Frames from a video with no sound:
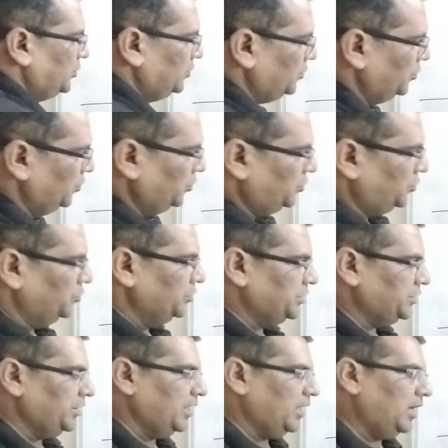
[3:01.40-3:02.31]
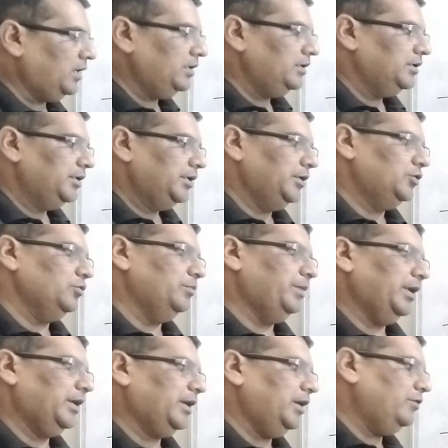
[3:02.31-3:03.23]
Root 2gr into
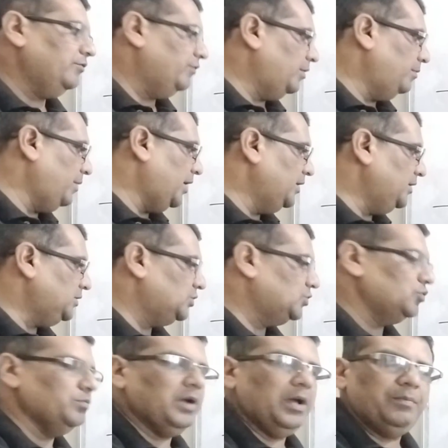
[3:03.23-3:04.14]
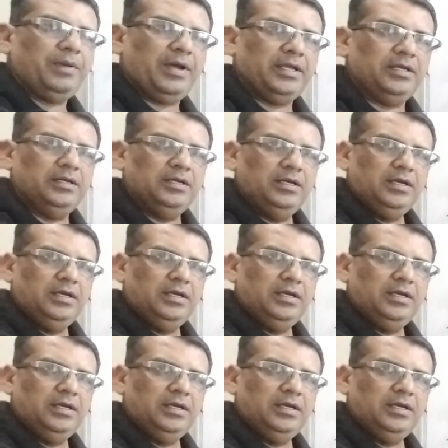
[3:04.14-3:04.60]
bracket 1 minus 2 by pi.